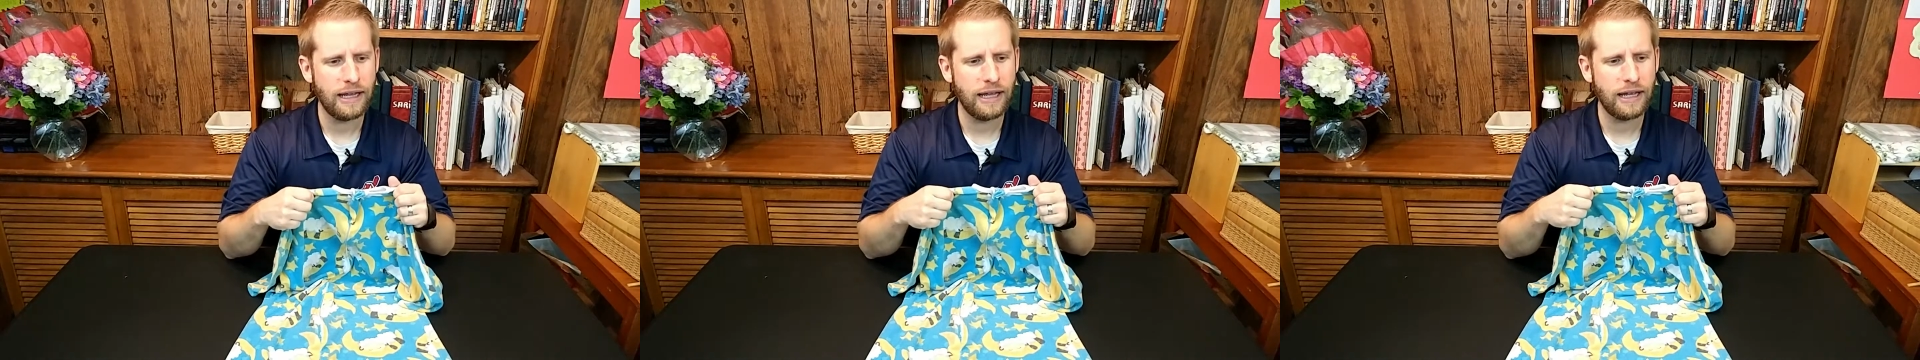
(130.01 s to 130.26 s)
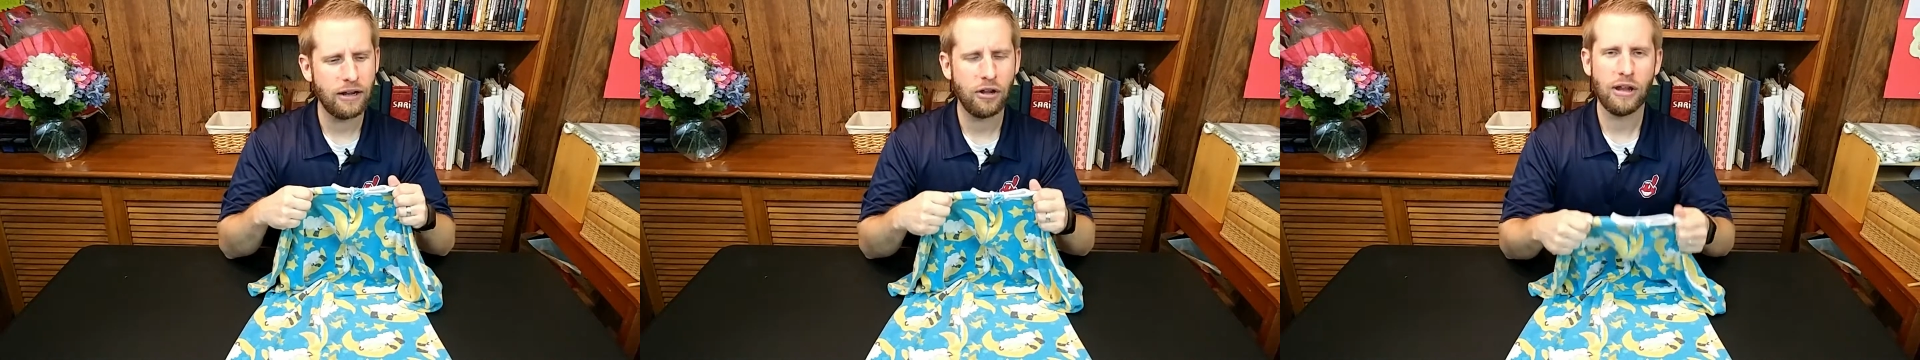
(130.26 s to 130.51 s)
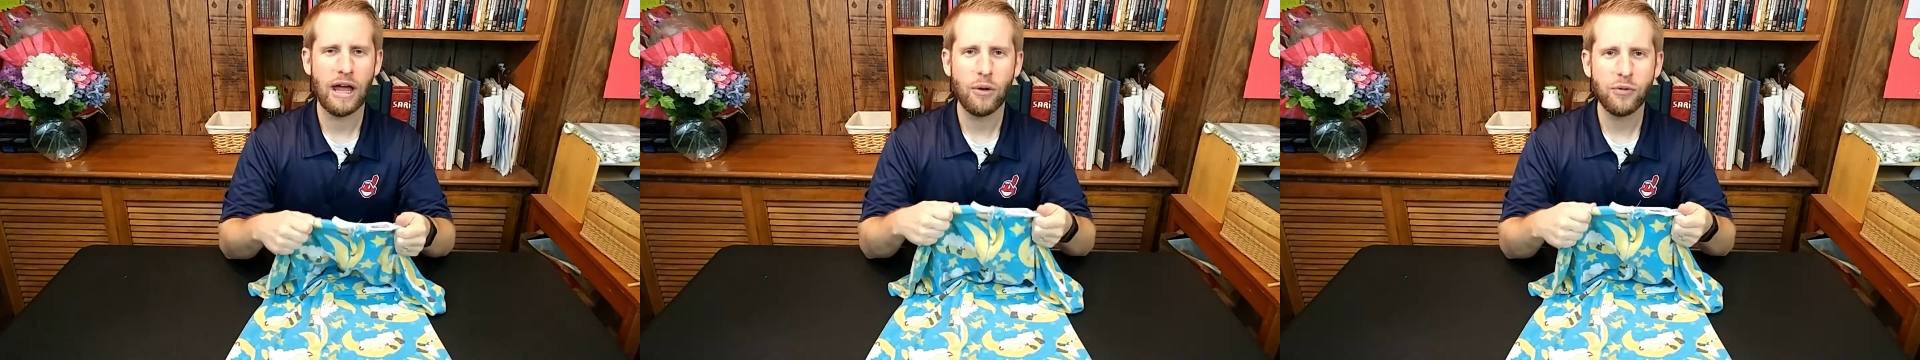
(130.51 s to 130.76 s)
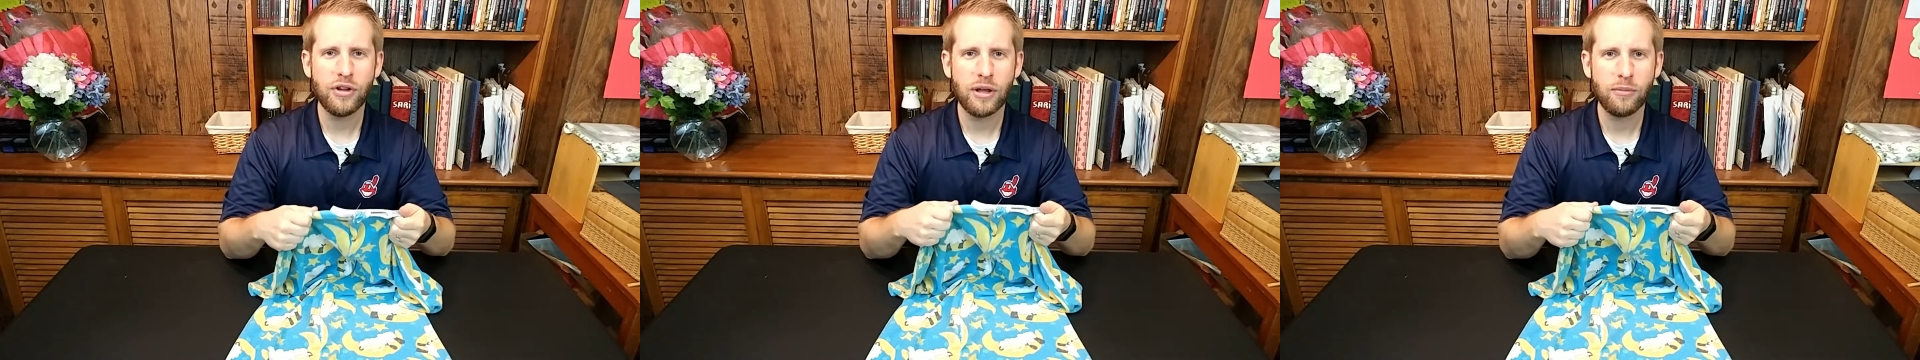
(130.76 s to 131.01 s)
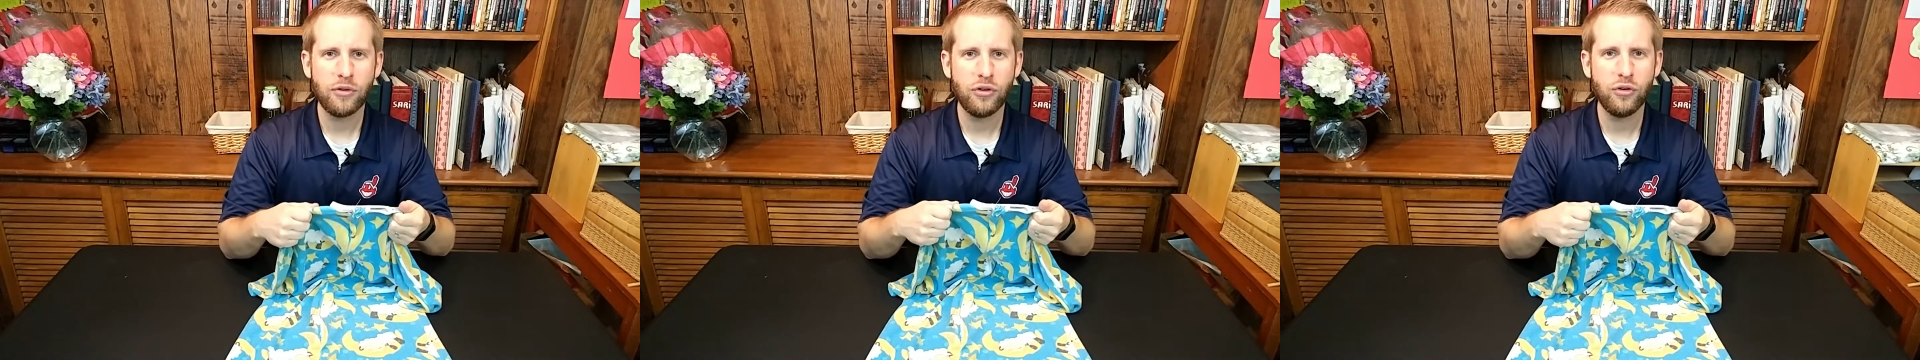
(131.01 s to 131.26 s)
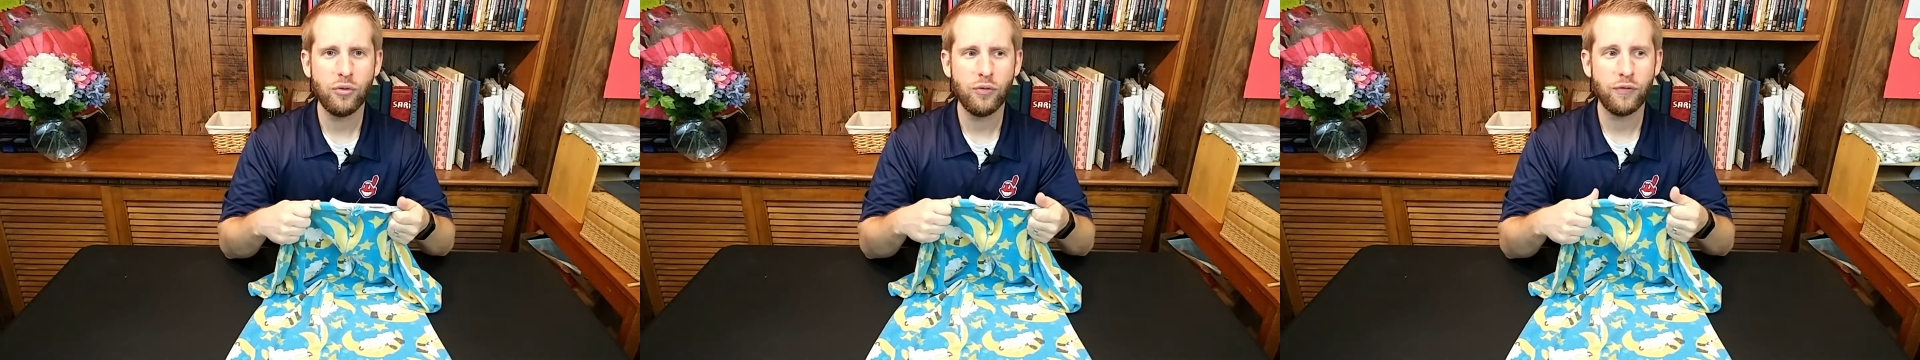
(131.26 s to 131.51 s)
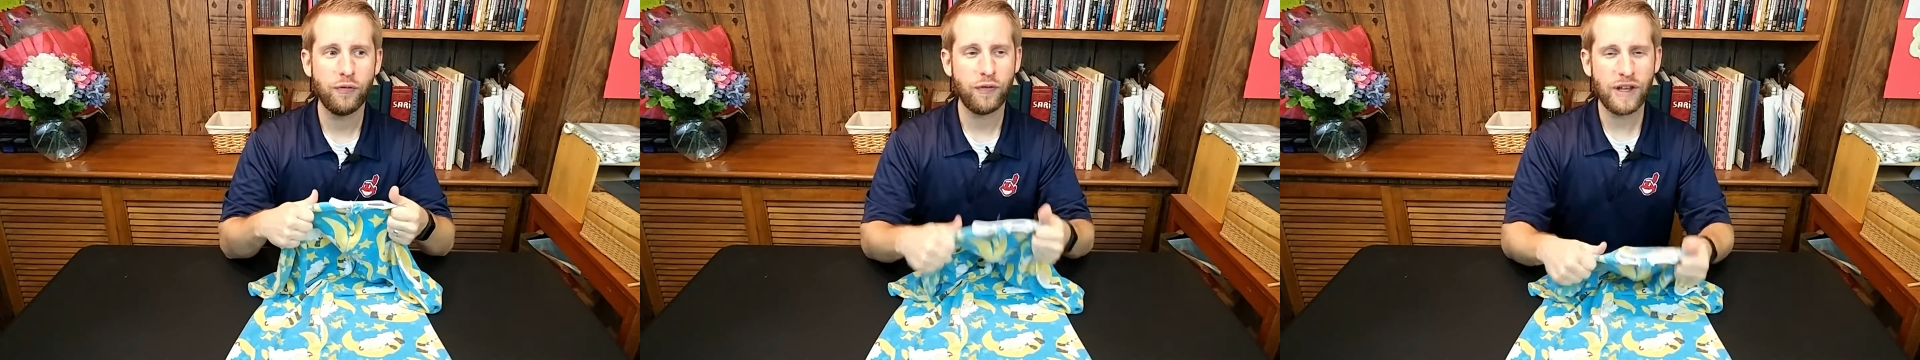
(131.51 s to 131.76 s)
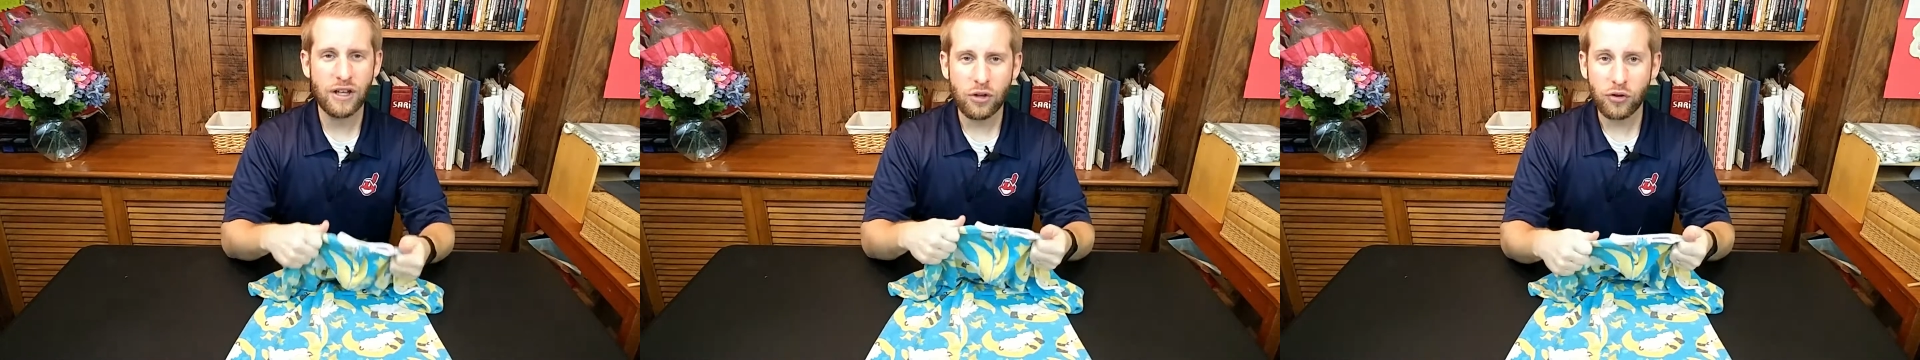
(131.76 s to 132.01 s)
It allows them to
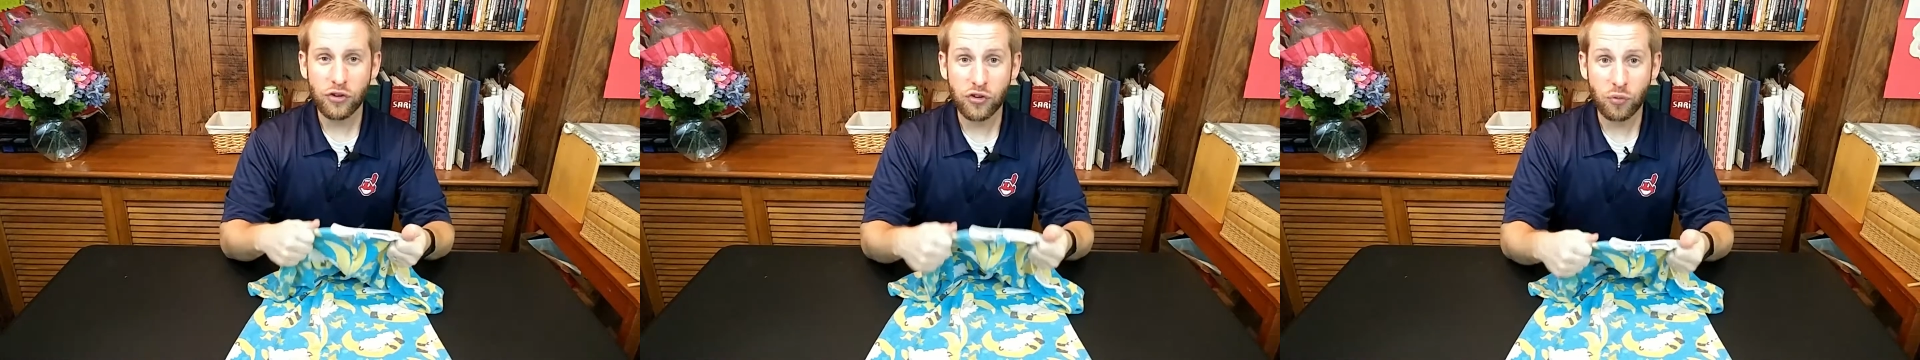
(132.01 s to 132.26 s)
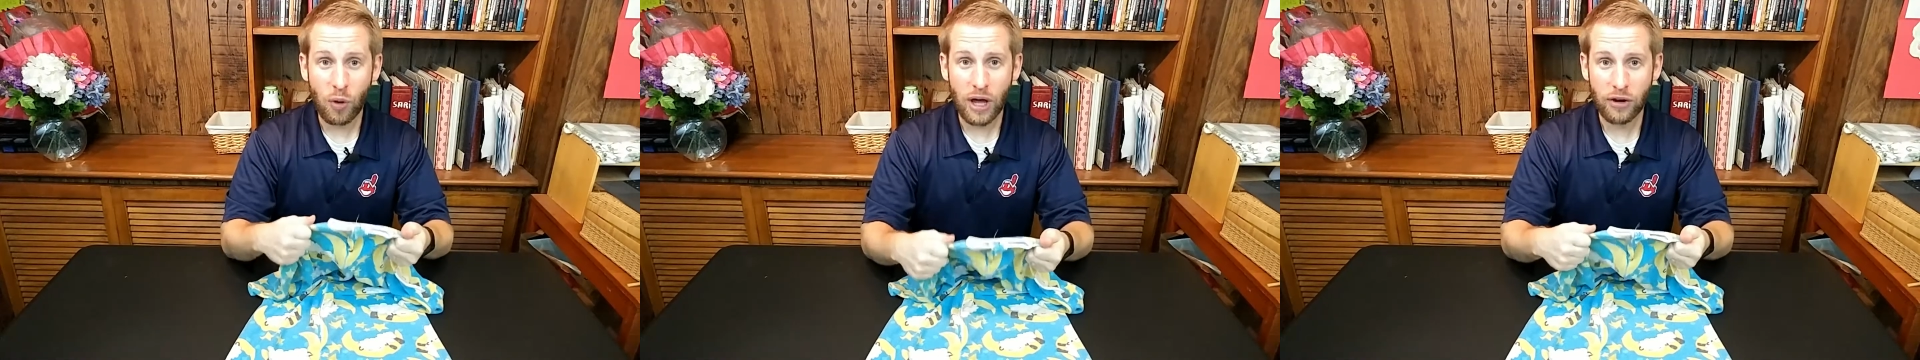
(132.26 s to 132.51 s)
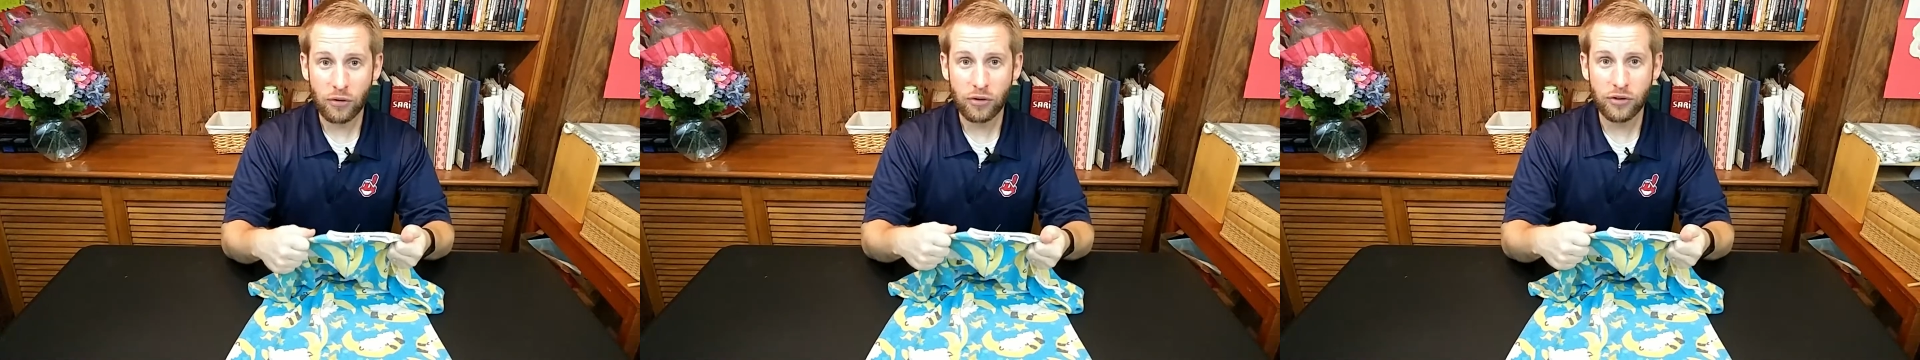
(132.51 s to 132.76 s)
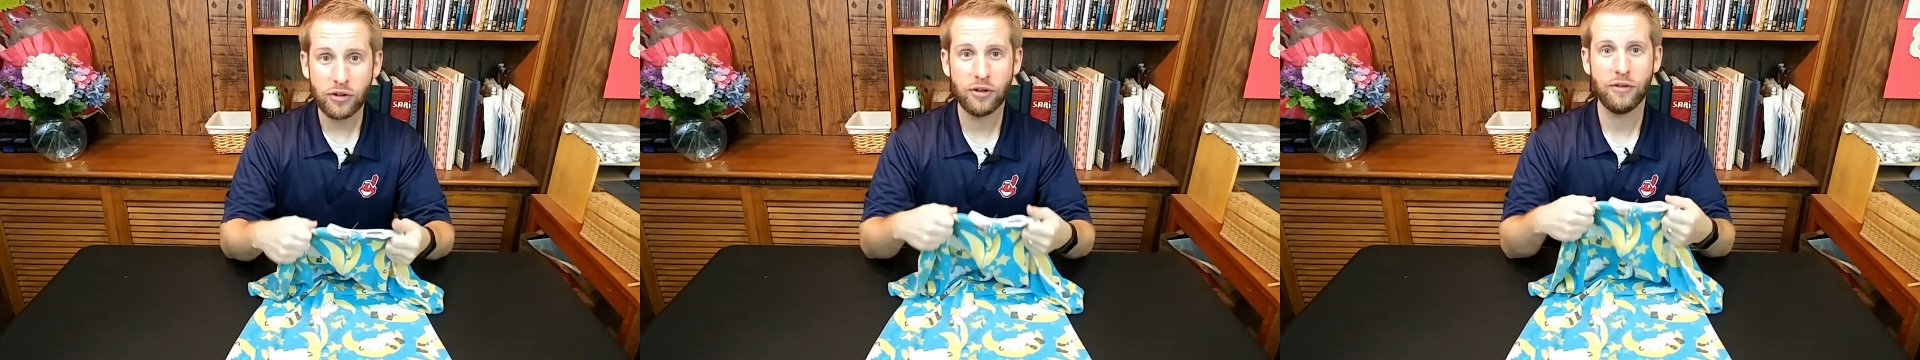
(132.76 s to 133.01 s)
feel swaddled,